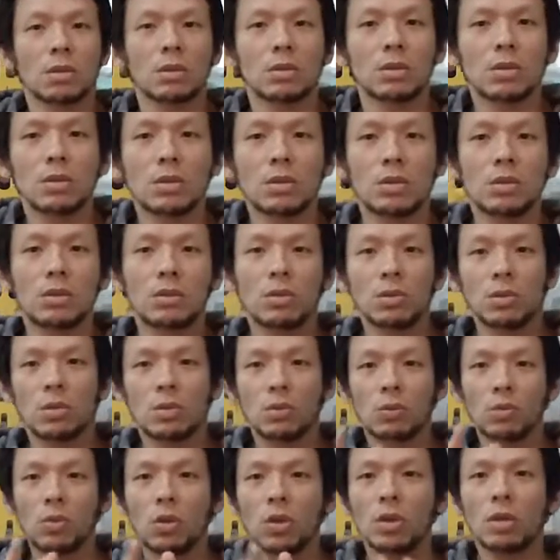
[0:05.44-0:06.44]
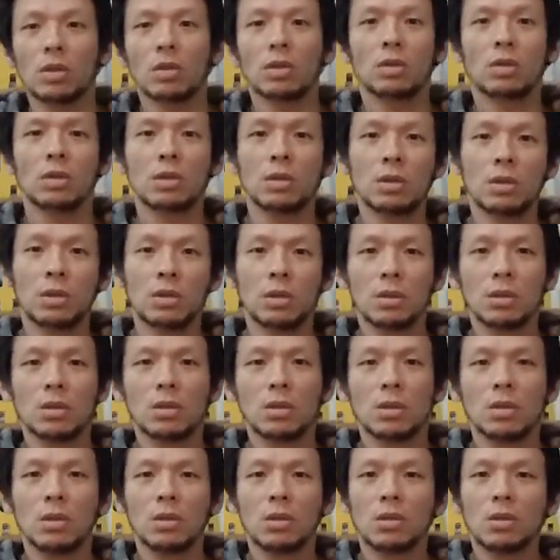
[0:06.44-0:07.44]
the, the, the words,
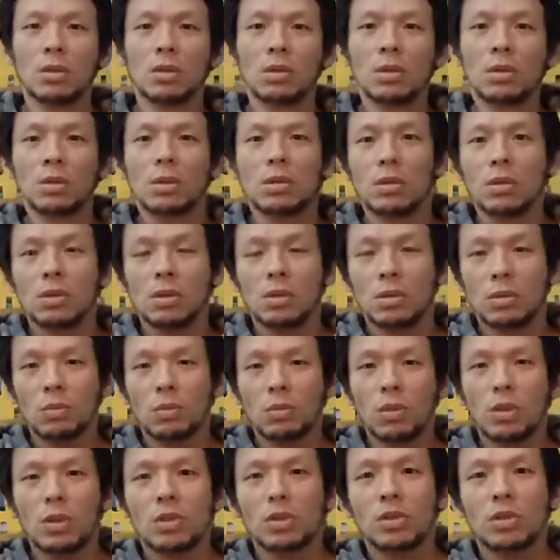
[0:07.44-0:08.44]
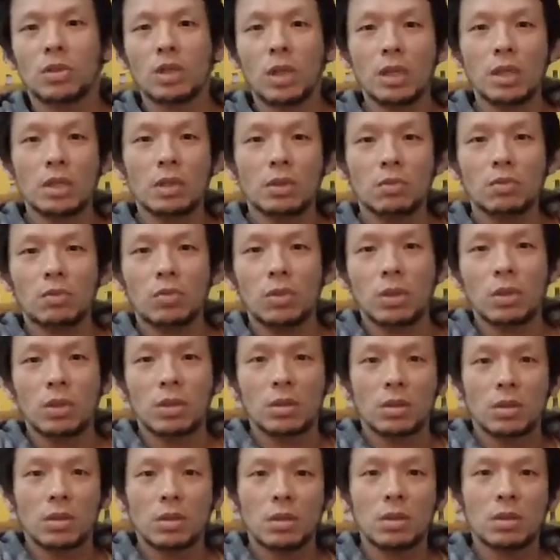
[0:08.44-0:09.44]
the words, Chinese
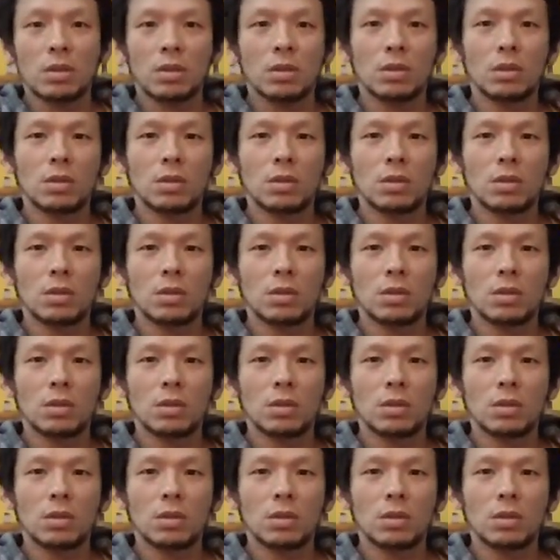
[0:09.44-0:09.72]
words,